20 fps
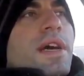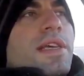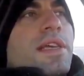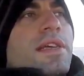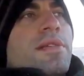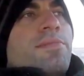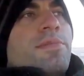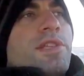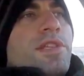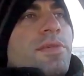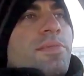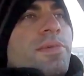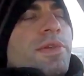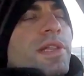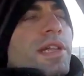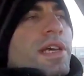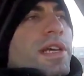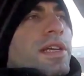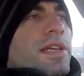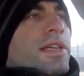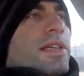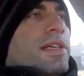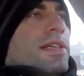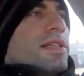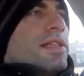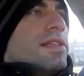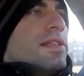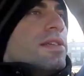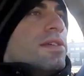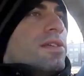can manipulate it,
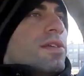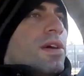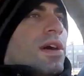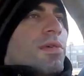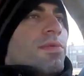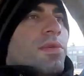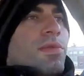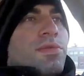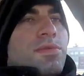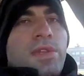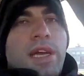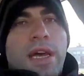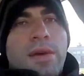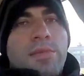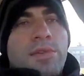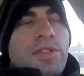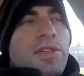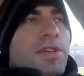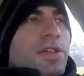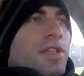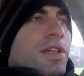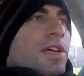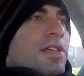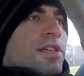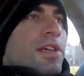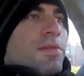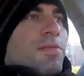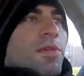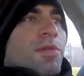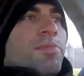and I won't damage the
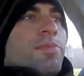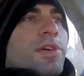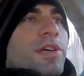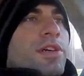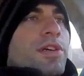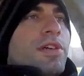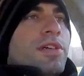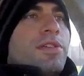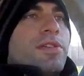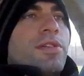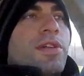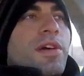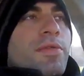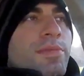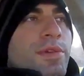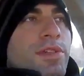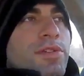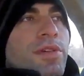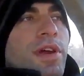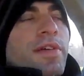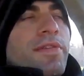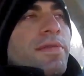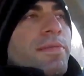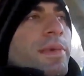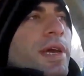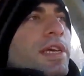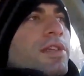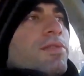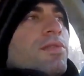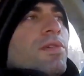clutch. I won't burn it. I've been driving
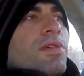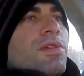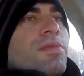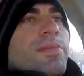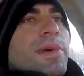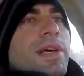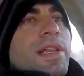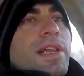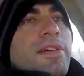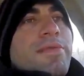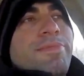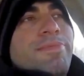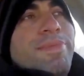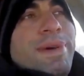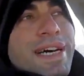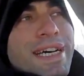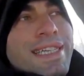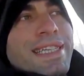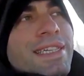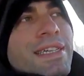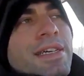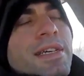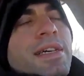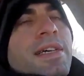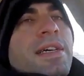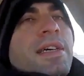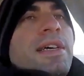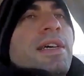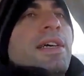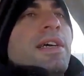manual all my life. But
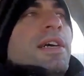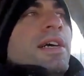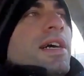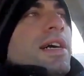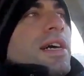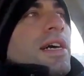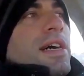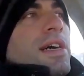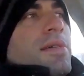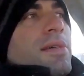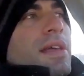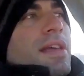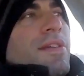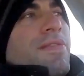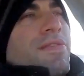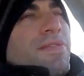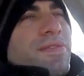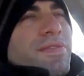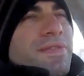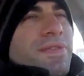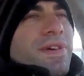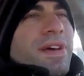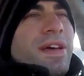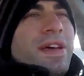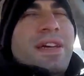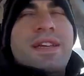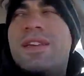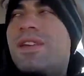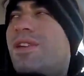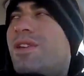if
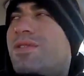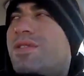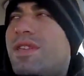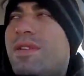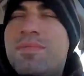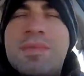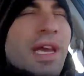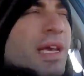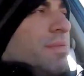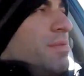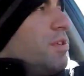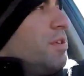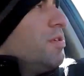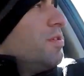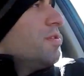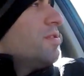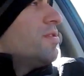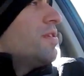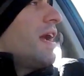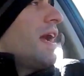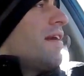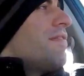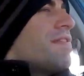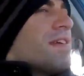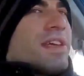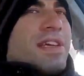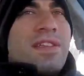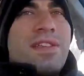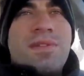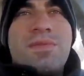sometimes you're in
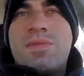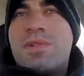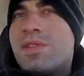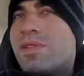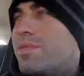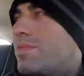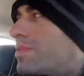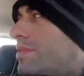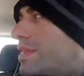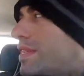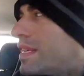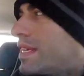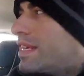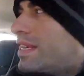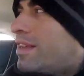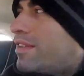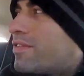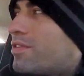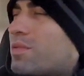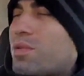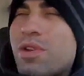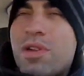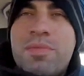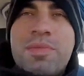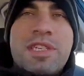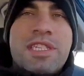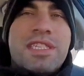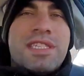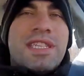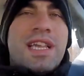traffic and if you want to
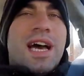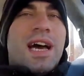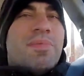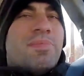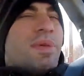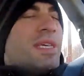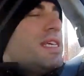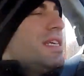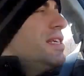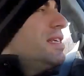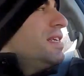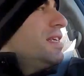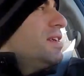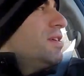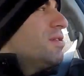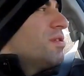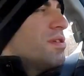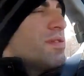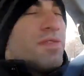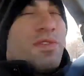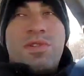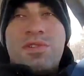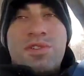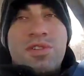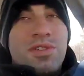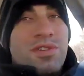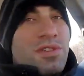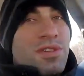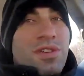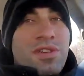be sloppy, or if you're
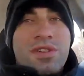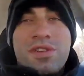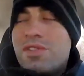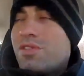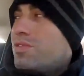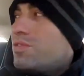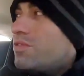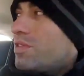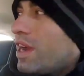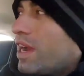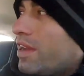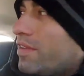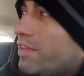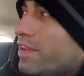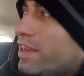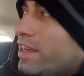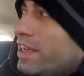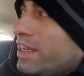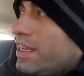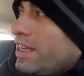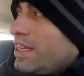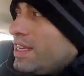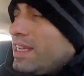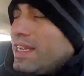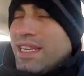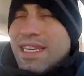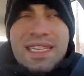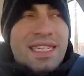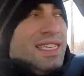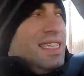just learning to drive,
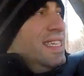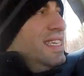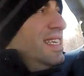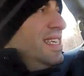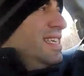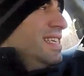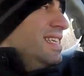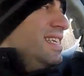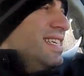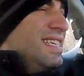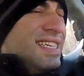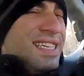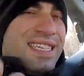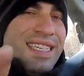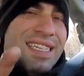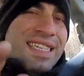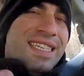this